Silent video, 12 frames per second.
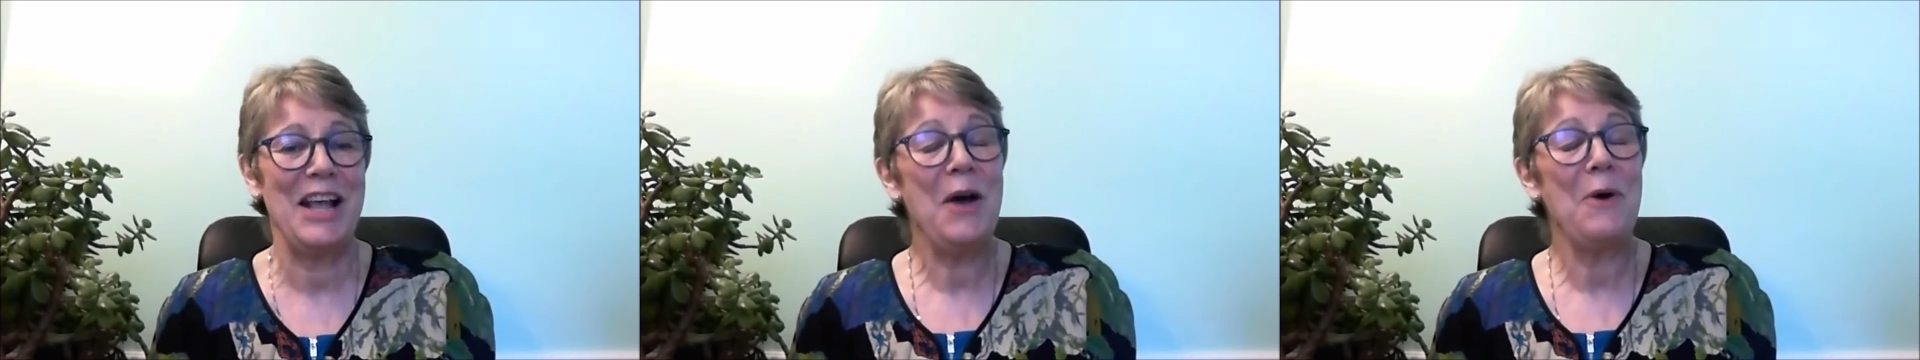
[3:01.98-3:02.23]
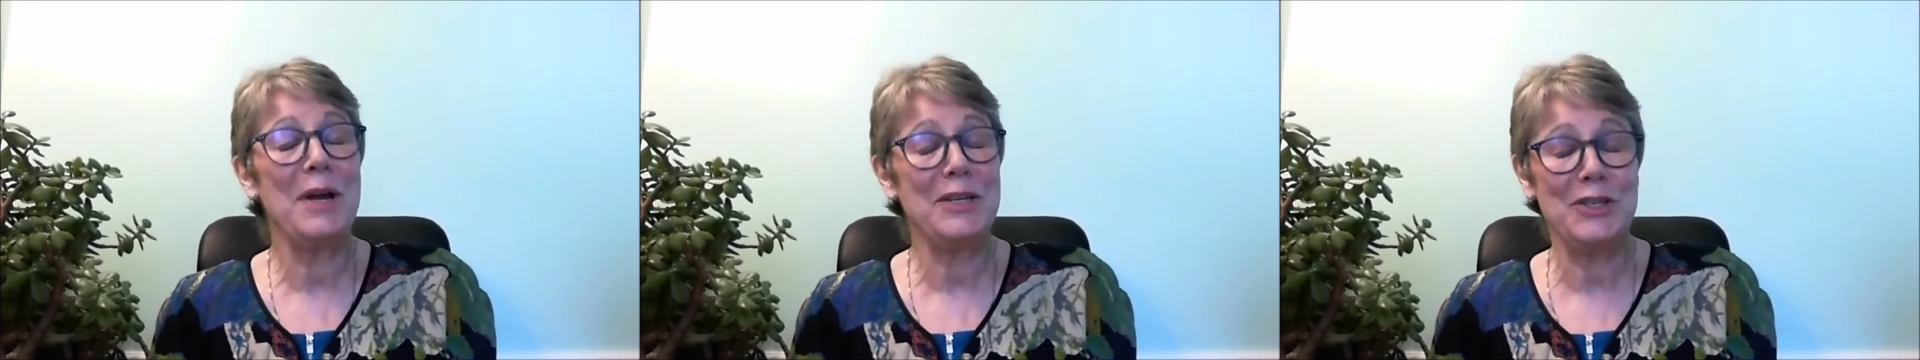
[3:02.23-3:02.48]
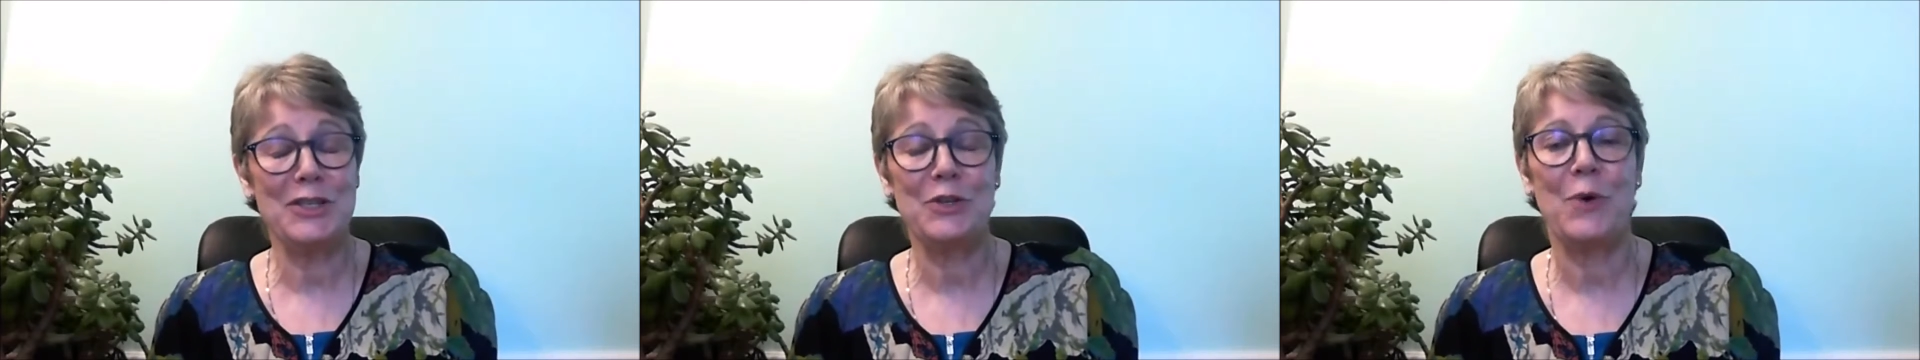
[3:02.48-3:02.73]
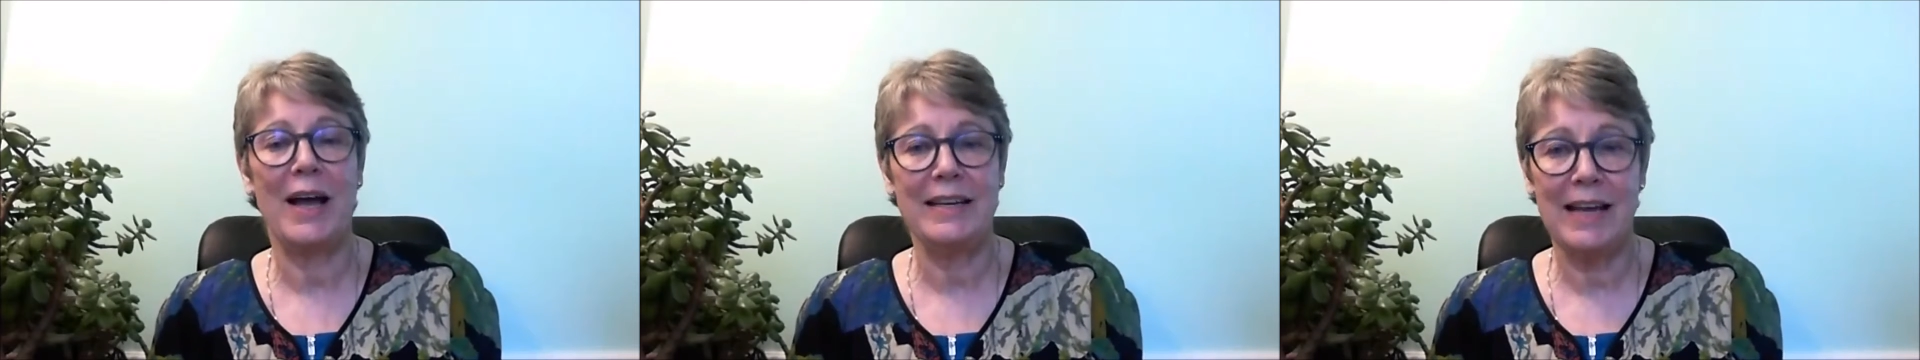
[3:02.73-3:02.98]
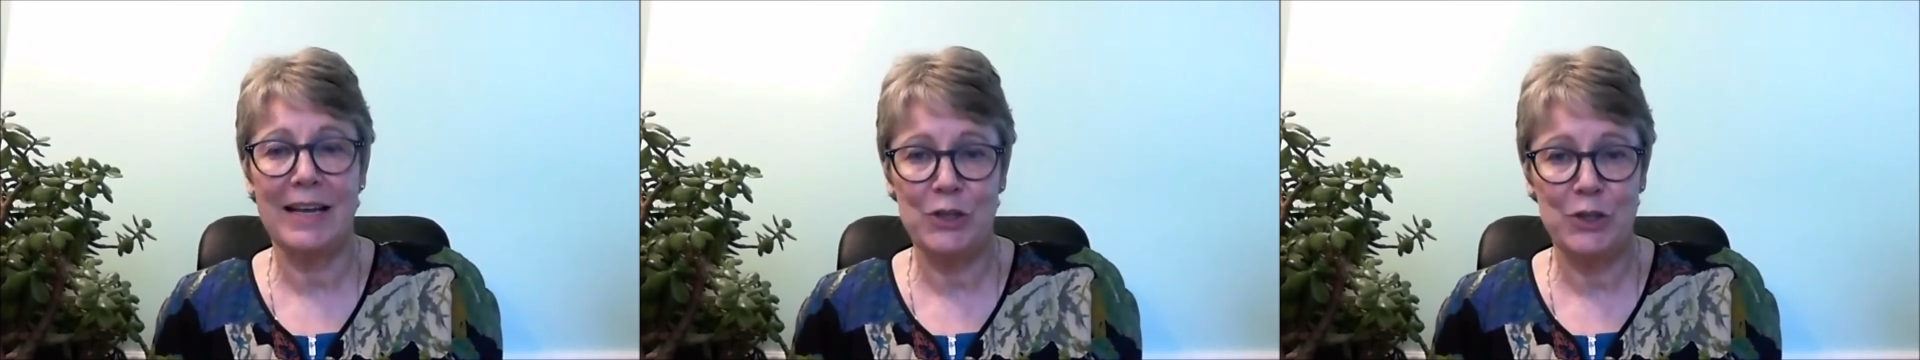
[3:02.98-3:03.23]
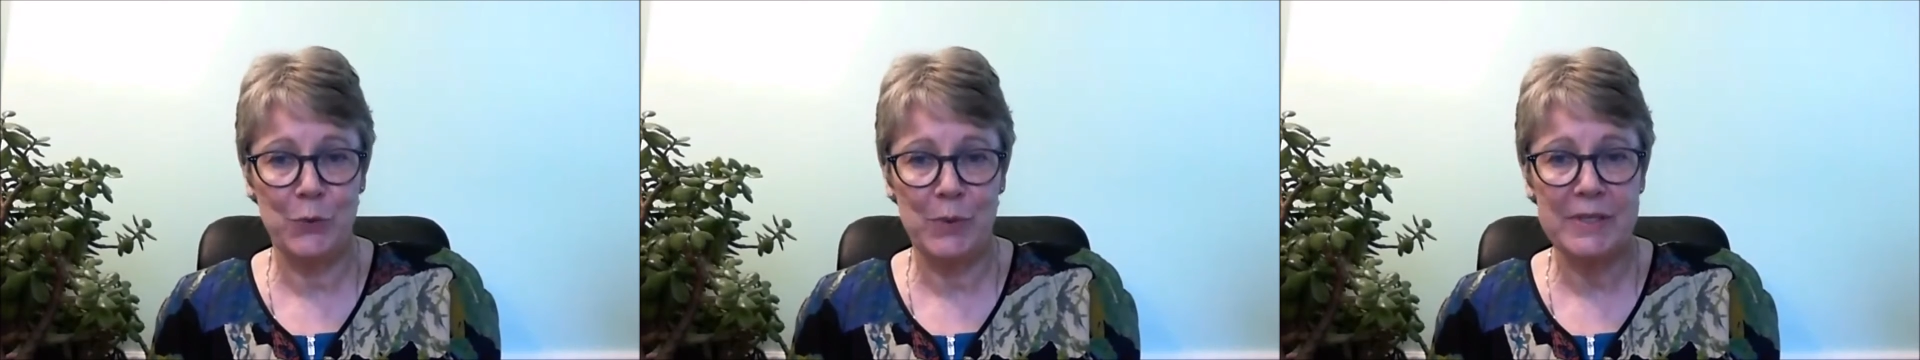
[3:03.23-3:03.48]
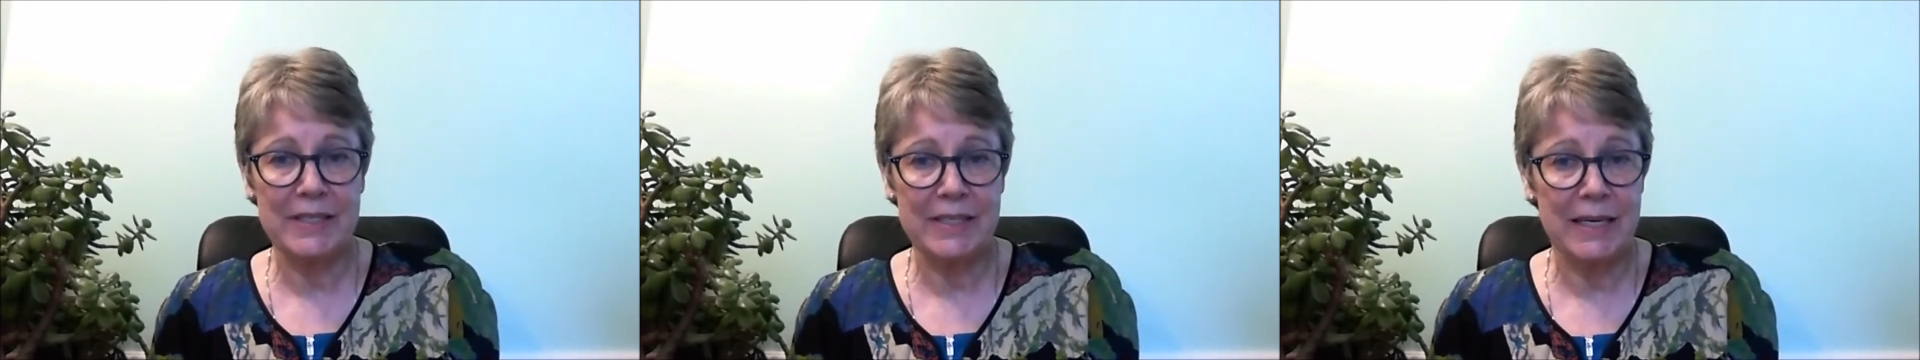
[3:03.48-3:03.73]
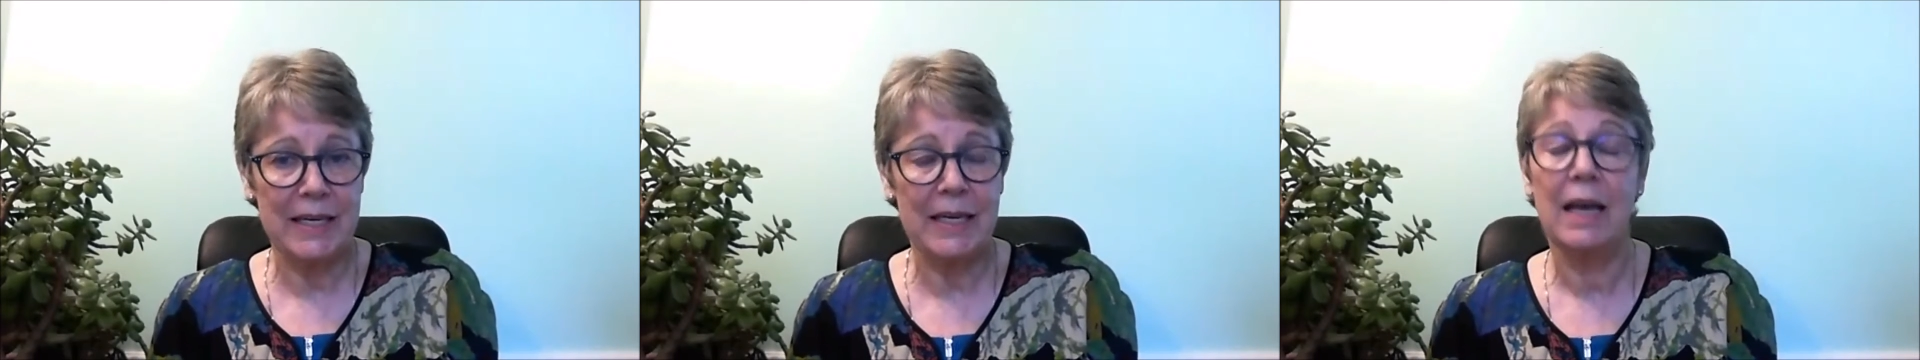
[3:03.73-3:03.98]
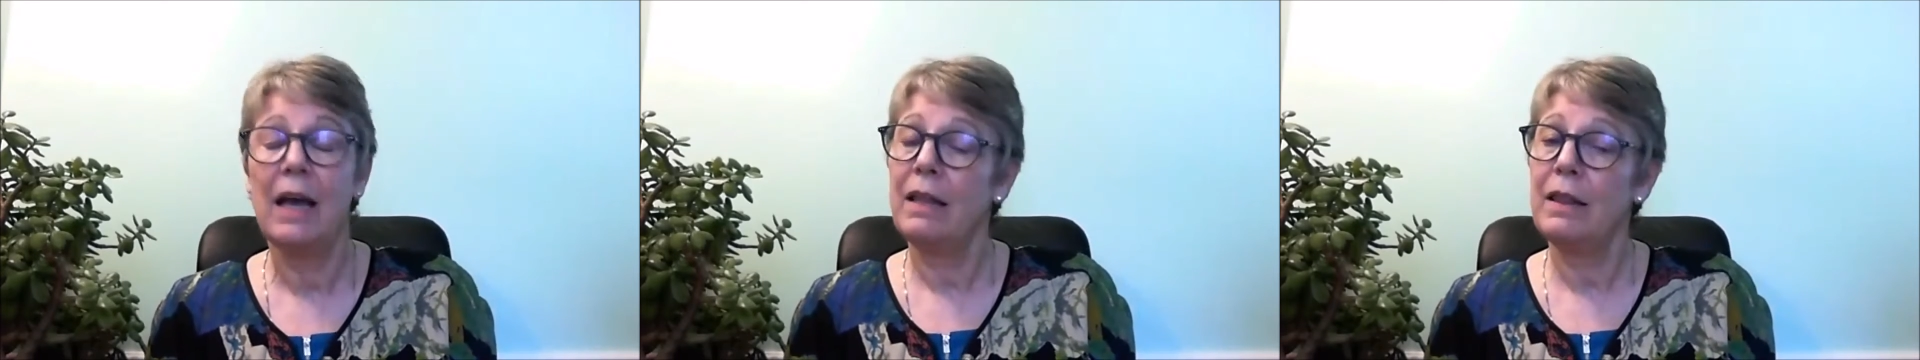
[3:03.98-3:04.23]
Which is quite nice. You will see